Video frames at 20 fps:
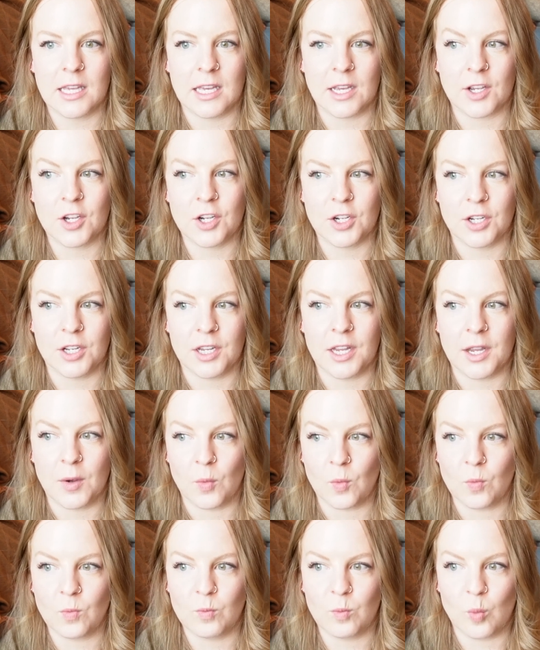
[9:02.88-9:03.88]

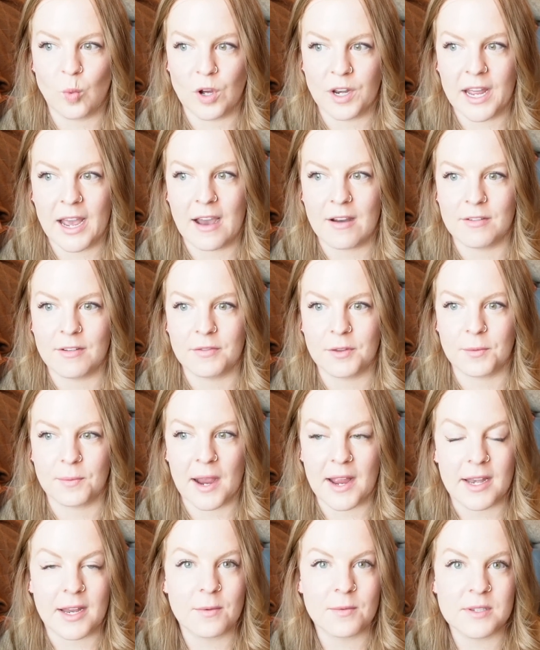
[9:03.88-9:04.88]
it would have if the
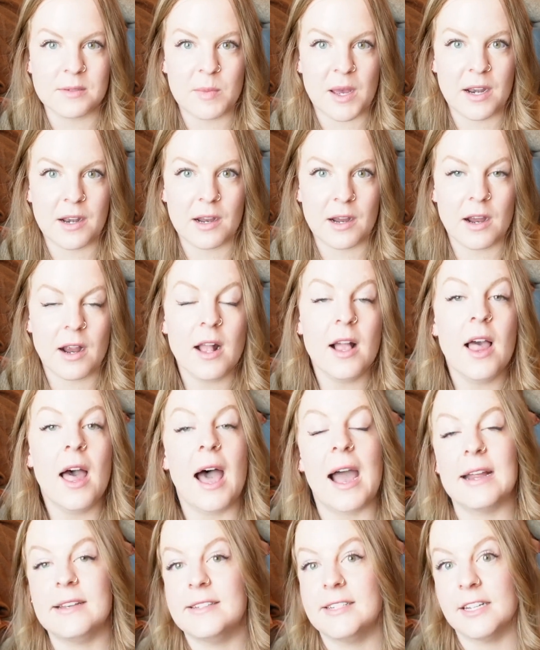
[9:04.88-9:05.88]
writing was better.
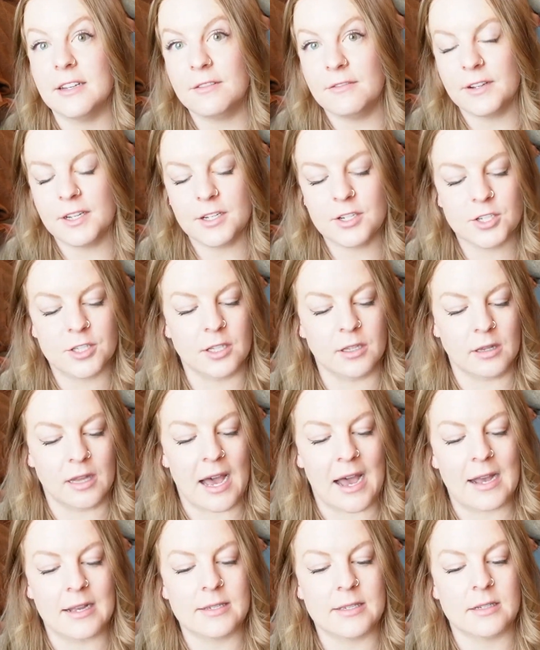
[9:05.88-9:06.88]
I did finish the
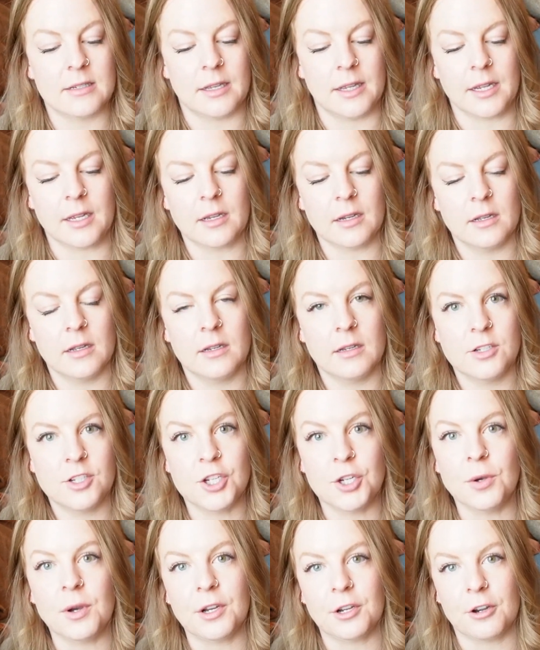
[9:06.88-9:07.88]
last like
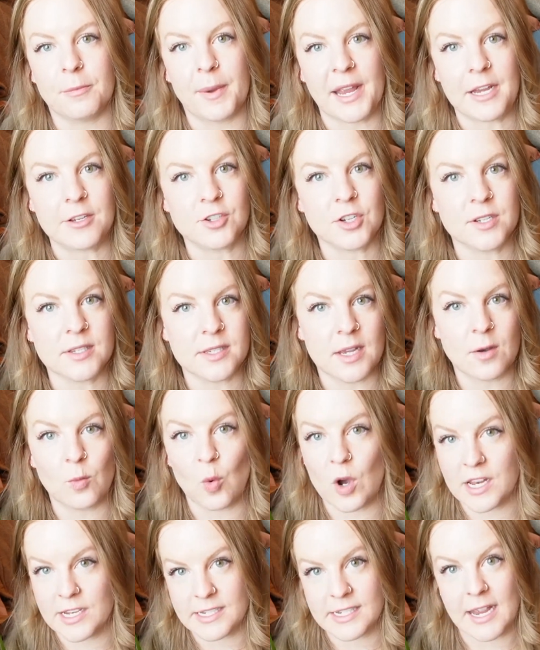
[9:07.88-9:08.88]
200 pages in
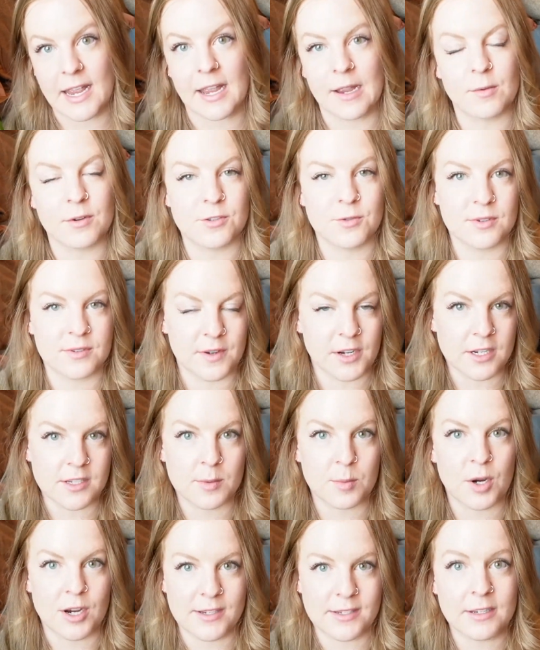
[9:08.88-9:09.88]
one day, which was very
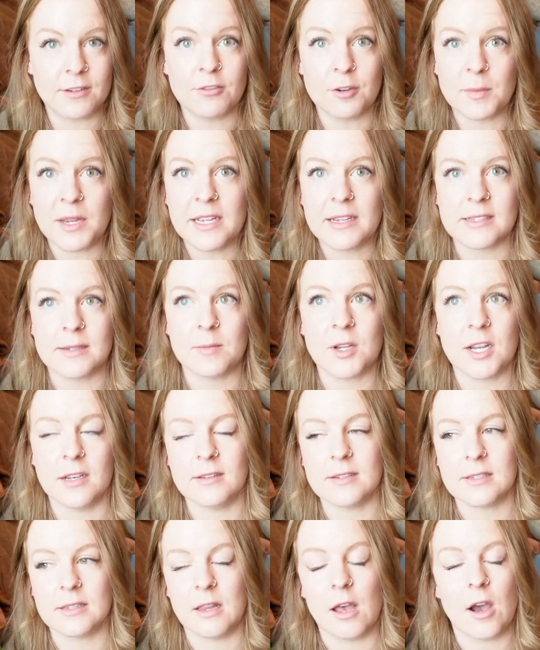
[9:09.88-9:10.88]
surprising for me because I'm kind
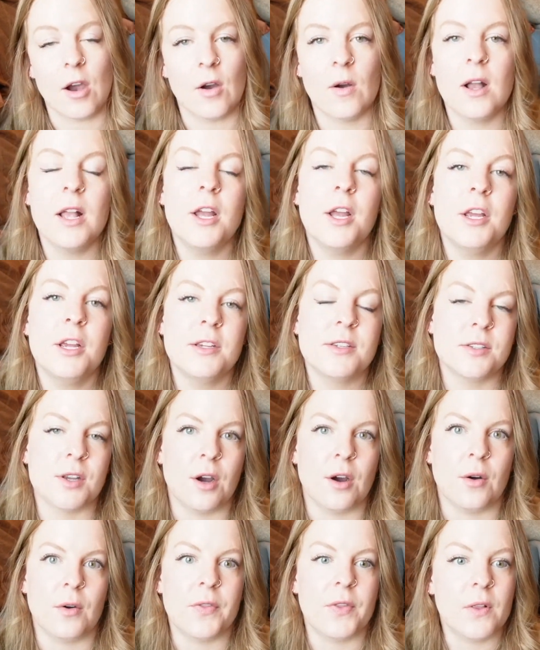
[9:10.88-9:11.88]
of slow.
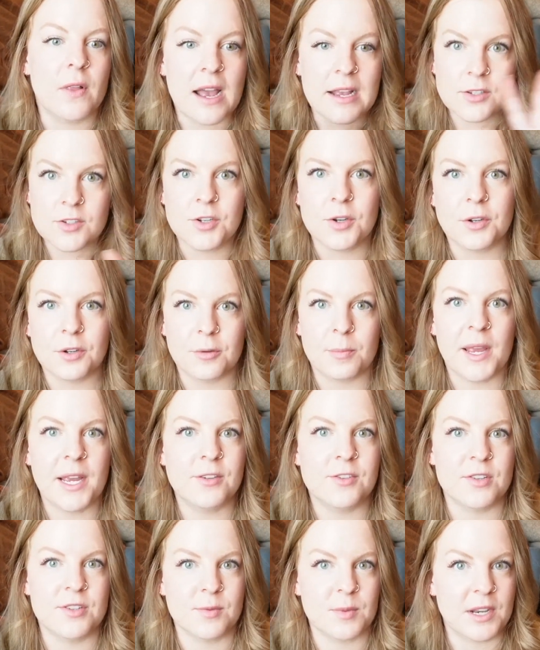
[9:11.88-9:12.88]
So the last 200
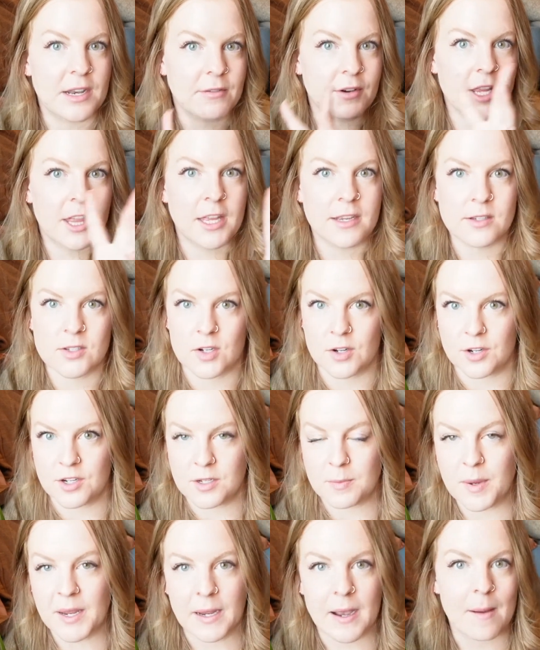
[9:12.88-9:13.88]
pages, when everything started
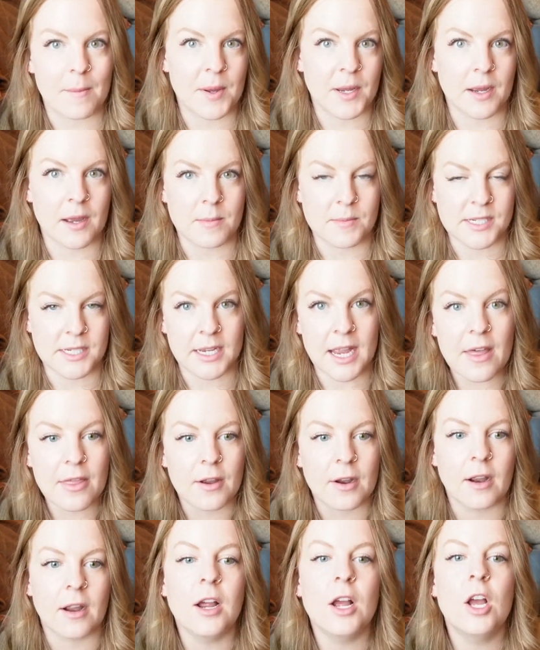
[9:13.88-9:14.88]
to pick up and come
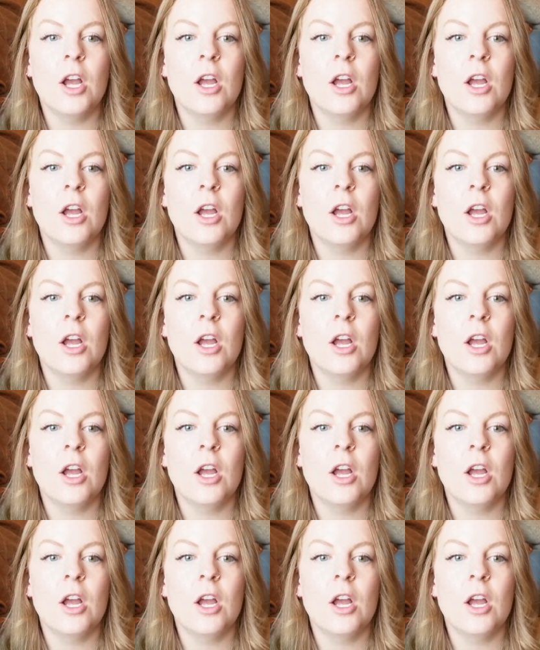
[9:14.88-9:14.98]
together,